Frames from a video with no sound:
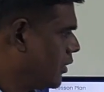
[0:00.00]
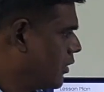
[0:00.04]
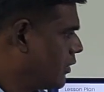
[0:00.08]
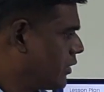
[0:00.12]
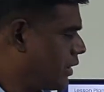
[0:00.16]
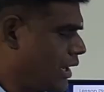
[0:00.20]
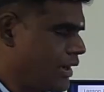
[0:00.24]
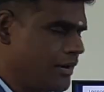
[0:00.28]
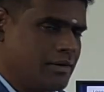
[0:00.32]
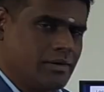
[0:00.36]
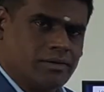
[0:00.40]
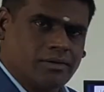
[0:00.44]

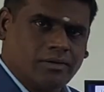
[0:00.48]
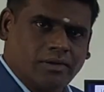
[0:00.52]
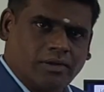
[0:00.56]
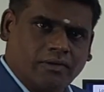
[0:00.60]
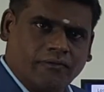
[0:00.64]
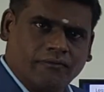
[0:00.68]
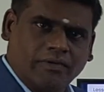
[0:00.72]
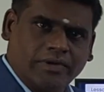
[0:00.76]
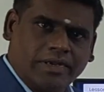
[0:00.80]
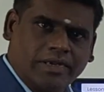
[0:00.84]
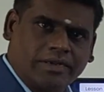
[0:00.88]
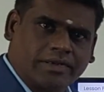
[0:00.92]

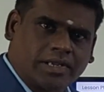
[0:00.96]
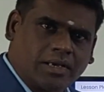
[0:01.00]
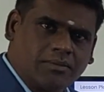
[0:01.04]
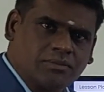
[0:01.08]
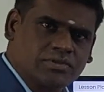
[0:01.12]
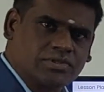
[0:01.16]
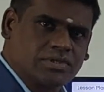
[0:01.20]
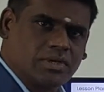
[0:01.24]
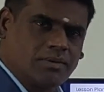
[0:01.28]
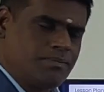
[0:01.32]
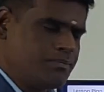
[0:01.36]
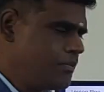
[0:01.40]
N, when it
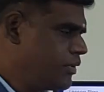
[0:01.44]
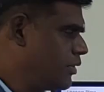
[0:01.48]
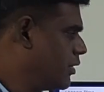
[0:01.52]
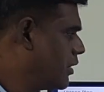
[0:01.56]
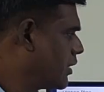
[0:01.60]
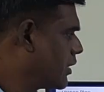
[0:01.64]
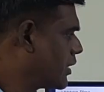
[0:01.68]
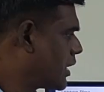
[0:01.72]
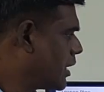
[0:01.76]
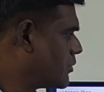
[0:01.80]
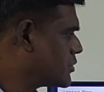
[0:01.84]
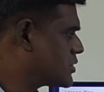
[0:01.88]
comes
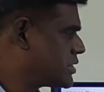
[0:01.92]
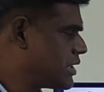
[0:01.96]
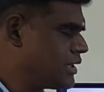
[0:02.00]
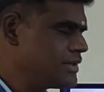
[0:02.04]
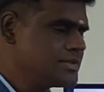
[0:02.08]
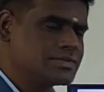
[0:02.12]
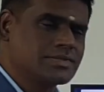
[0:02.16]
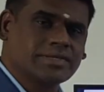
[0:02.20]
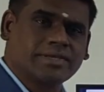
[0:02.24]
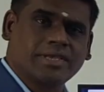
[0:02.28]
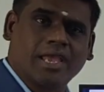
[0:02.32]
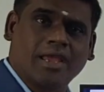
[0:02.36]
up, comes
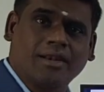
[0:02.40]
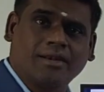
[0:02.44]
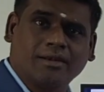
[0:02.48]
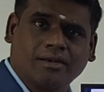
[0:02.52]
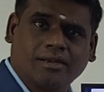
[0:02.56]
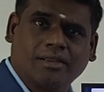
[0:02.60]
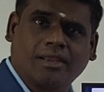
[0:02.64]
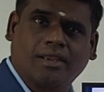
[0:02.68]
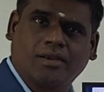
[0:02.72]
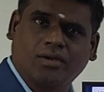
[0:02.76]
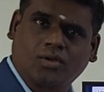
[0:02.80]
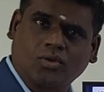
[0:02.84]
as
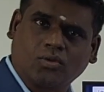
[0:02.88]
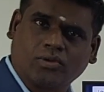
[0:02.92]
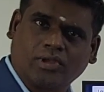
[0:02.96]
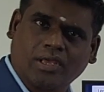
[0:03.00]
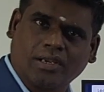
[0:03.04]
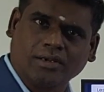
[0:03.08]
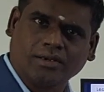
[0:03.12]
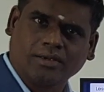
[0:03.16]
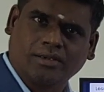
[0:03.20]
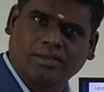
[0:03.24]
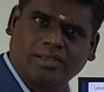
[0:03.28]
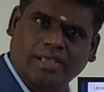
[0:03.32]
N into
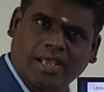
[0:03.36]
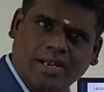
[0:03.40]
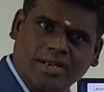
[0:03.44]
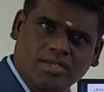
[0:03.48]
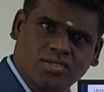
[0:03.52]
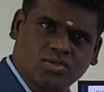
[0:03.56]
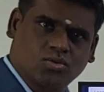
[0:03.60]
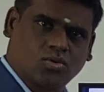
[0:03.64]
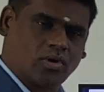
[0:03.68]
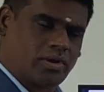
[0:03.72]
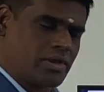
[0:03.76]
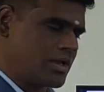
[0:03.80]

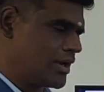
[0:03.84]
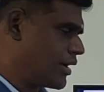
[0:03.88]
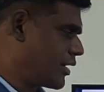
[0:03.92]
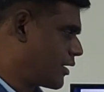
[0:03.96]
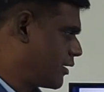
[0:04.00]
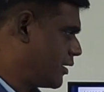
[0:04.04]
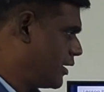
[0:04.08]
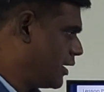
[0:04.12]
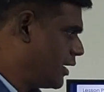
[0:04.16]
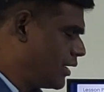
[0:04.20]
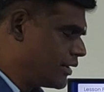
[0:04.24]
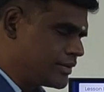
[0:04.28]
N
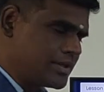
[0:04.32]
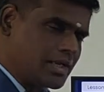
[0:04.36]
square.